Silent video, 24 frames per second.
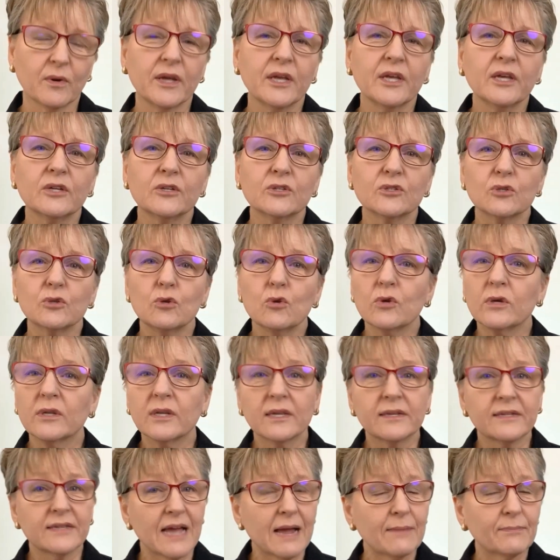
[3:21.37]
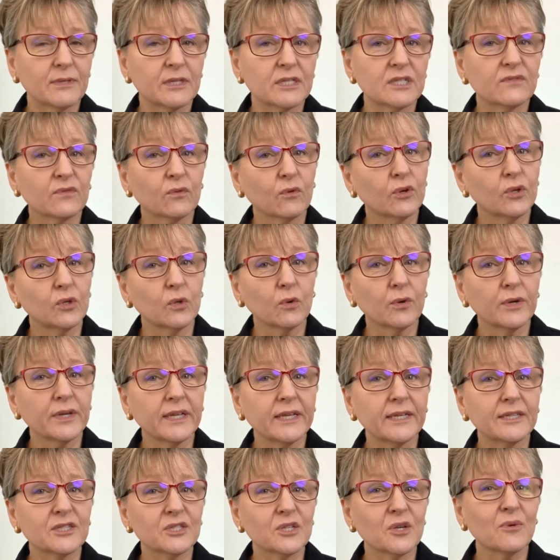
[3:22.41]
so you can adapt these for your
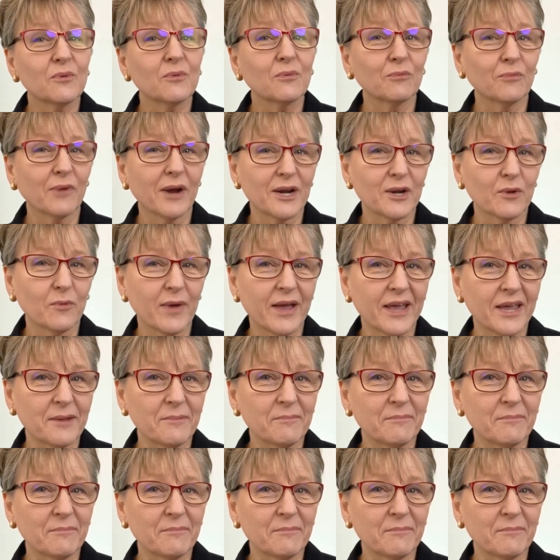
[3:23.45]
needs right away.